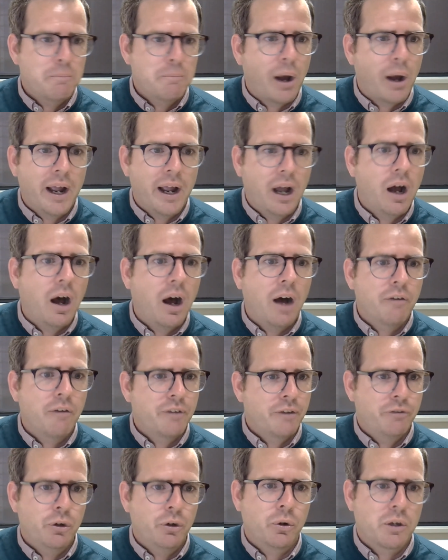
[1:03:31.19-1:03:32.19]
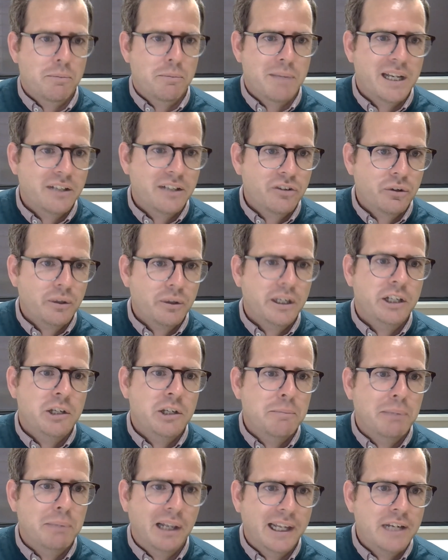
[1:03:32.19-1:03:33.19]
by half if you're committed to it and
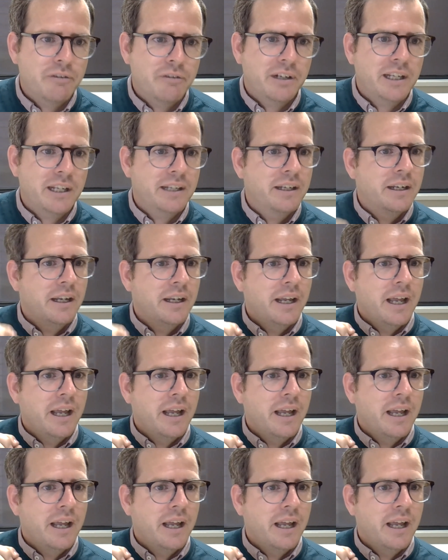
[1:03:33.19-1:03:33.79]
you believe in it